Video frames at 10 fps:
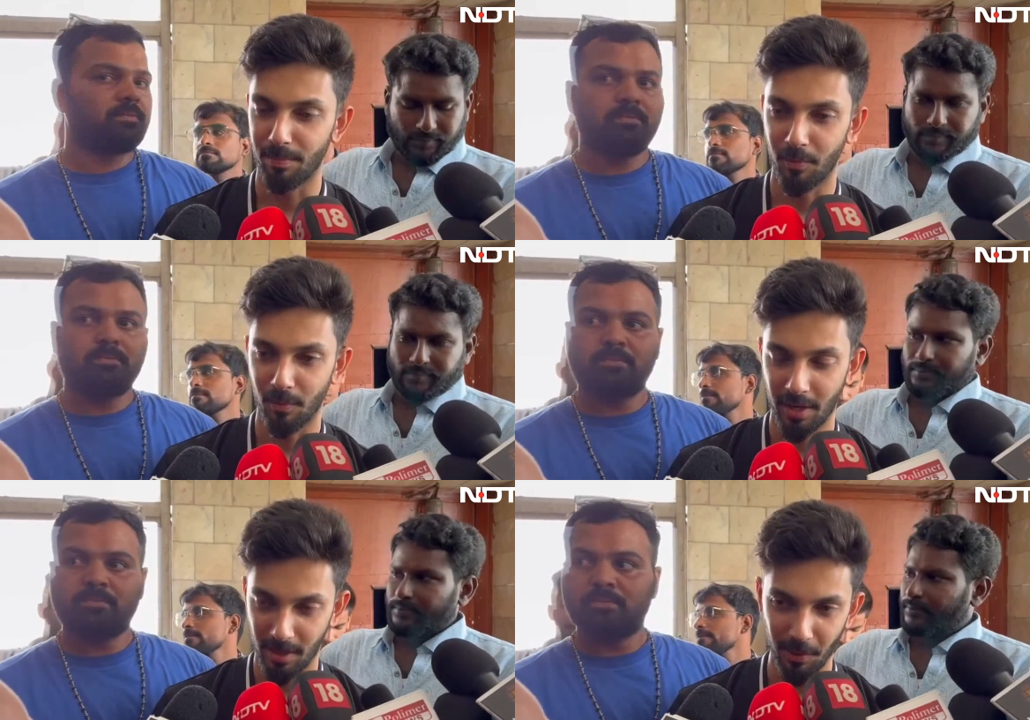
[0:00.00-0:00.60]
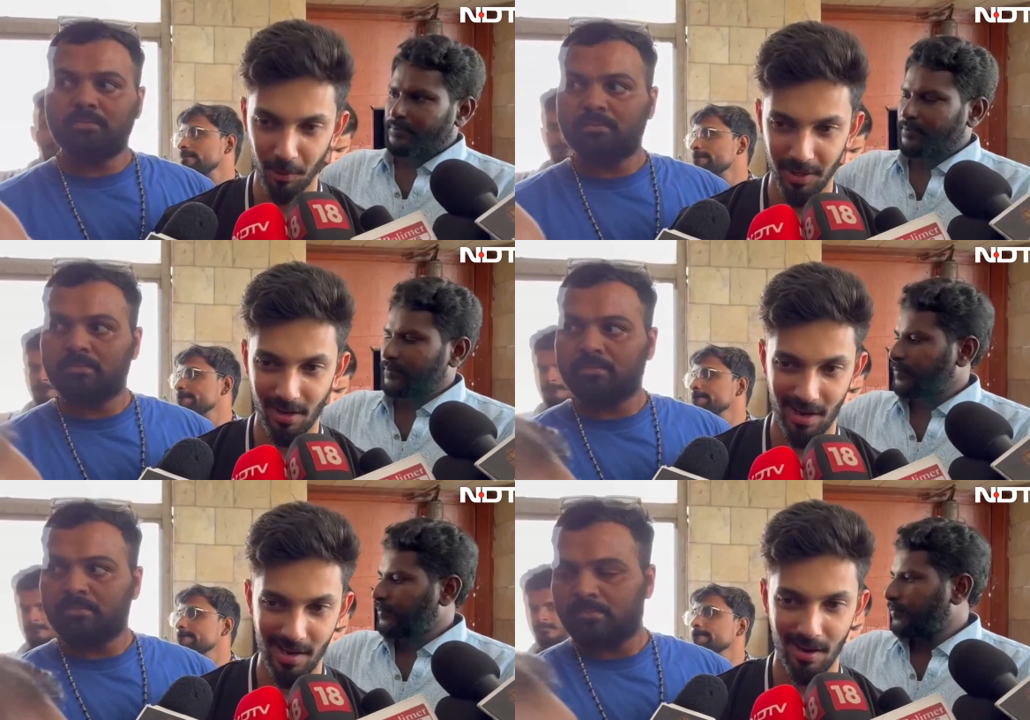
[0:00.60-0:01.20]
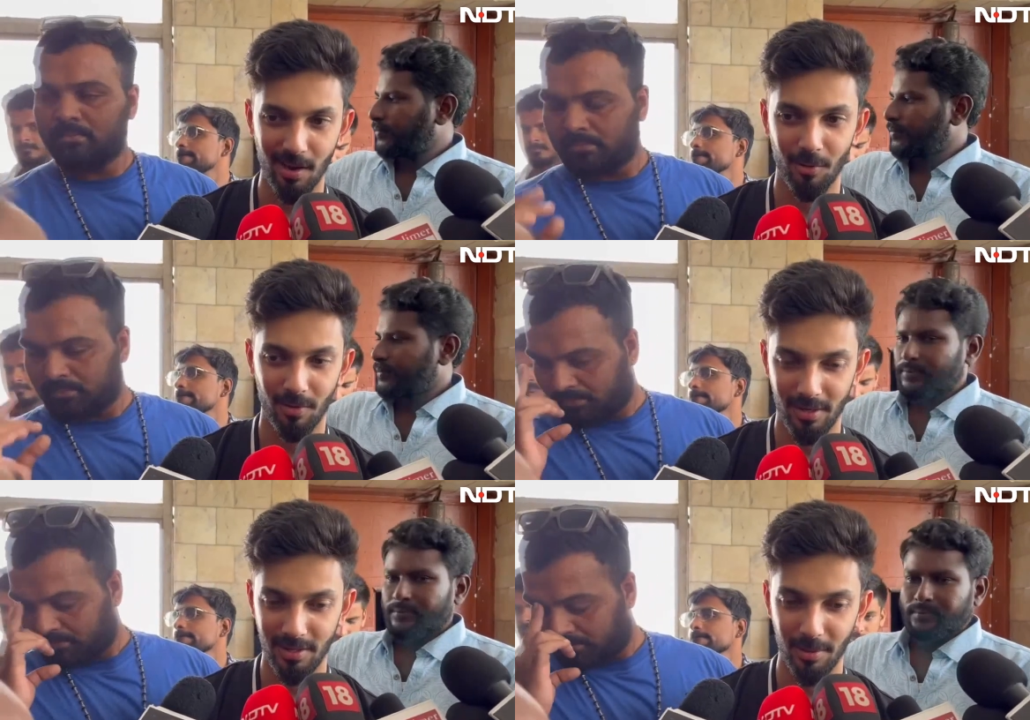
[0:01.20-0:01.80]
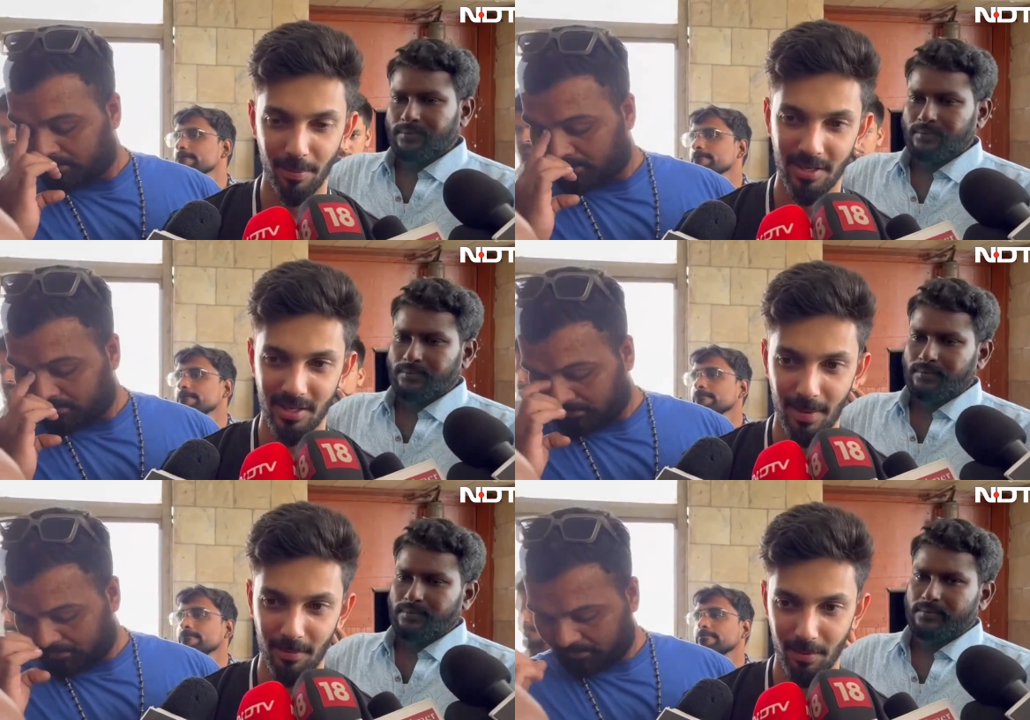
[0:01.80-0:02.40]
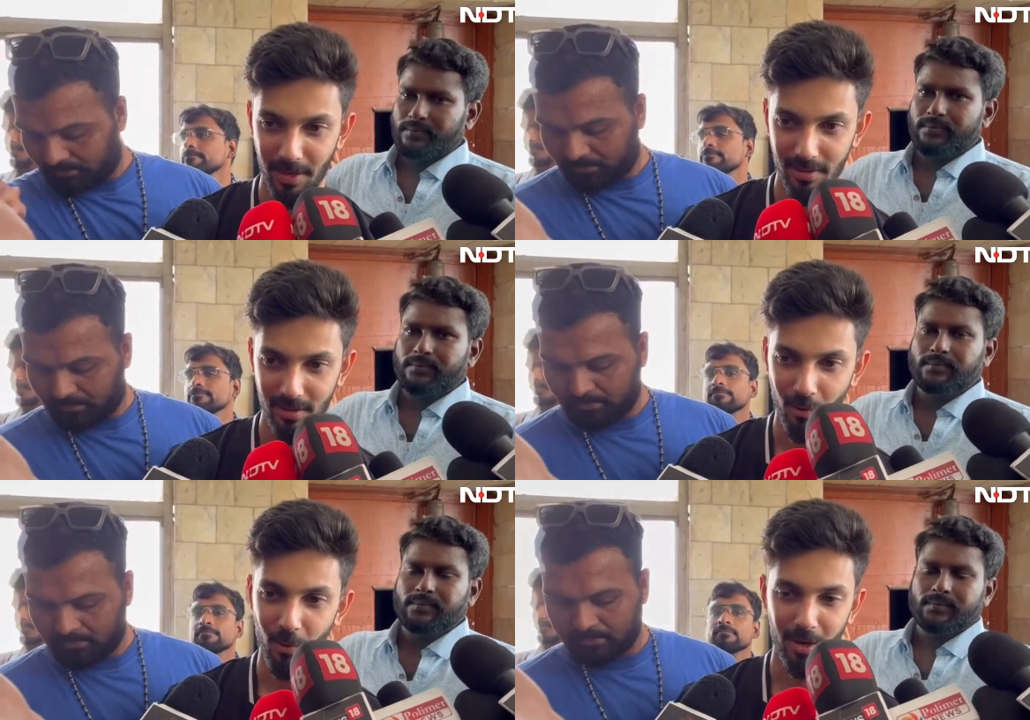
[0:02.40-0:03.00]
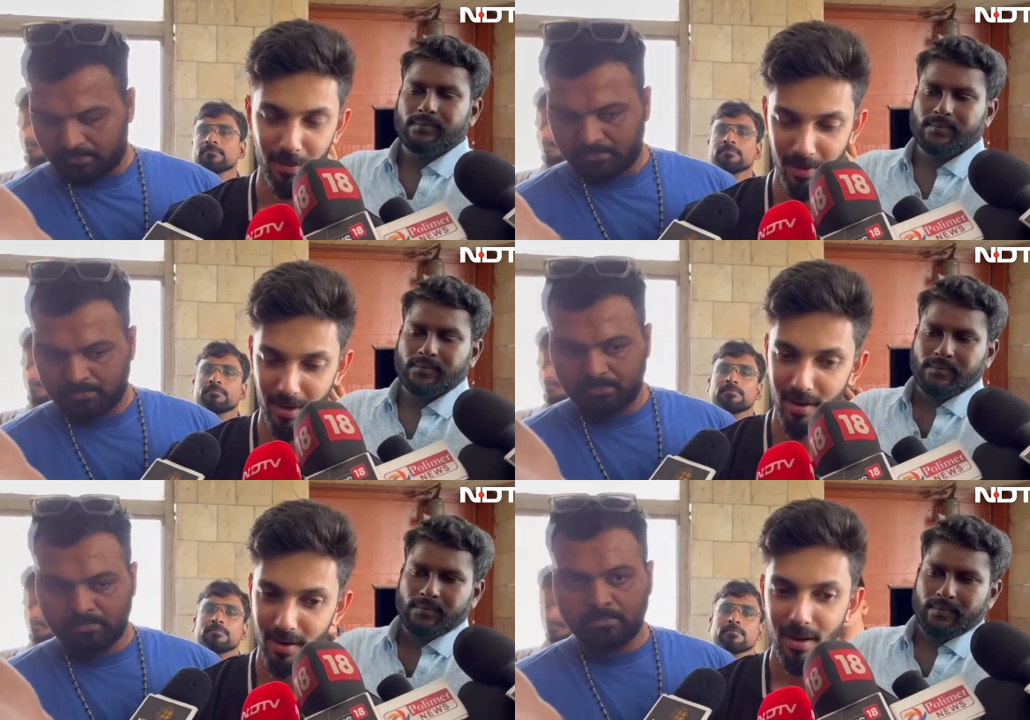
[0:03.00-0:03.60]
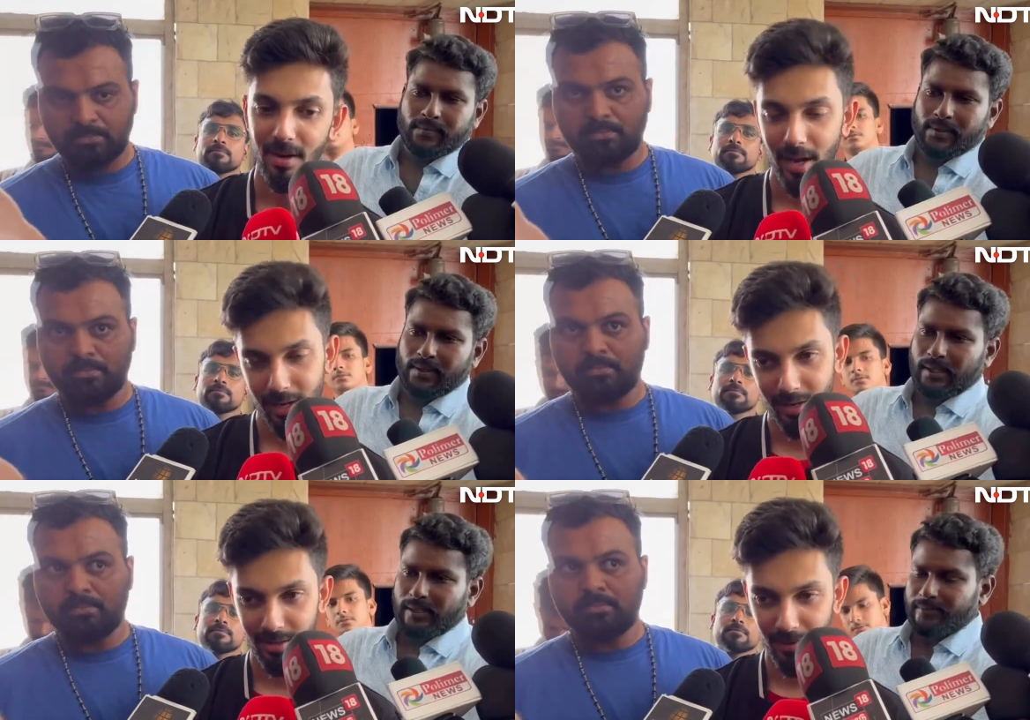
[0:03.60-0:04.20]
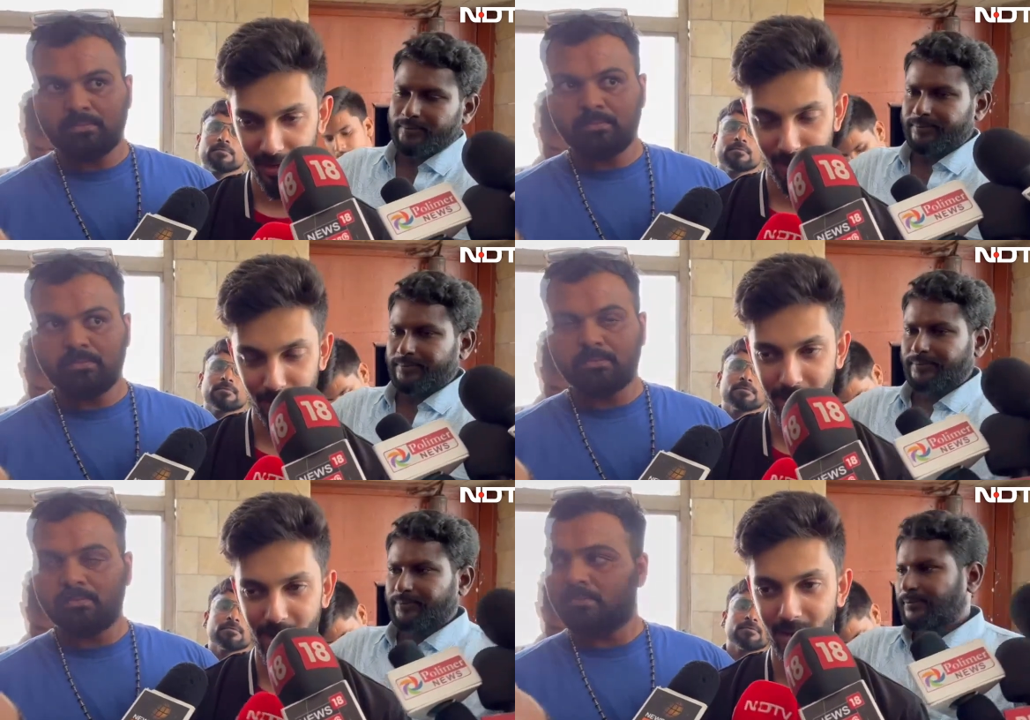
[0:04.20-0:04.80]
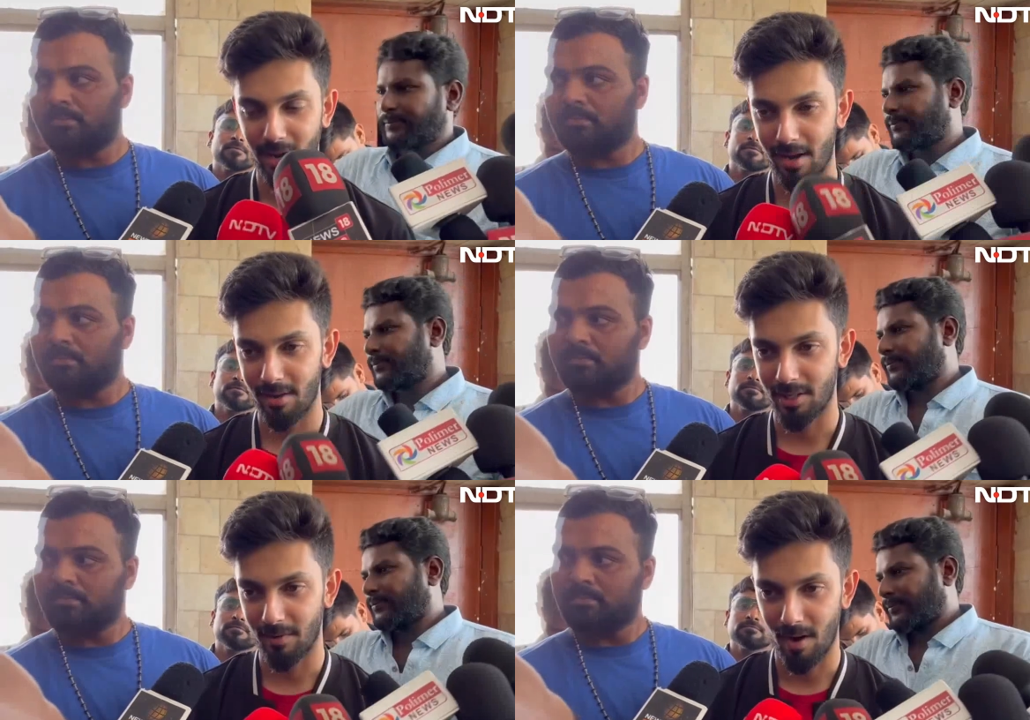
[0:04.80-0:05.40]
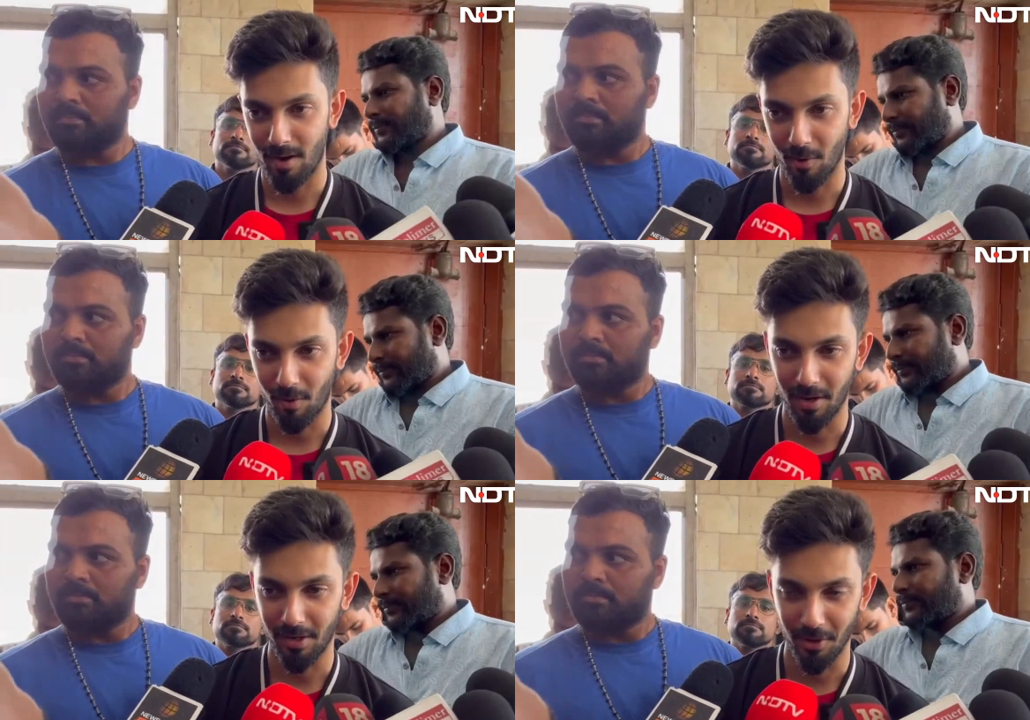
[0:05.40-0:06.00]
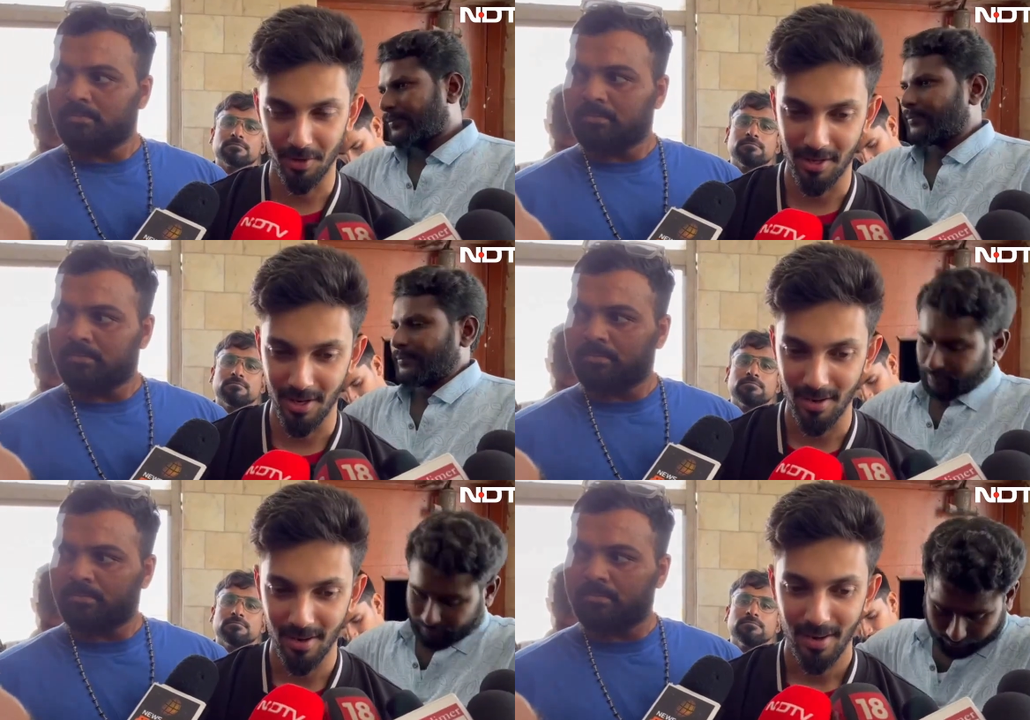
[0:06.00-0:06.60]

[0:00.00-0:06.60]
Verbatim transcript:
Speaker 1: mu- in music right now is the best time to be. It's a golden period. And yes, Vikram Jailer and Jawan now continuously.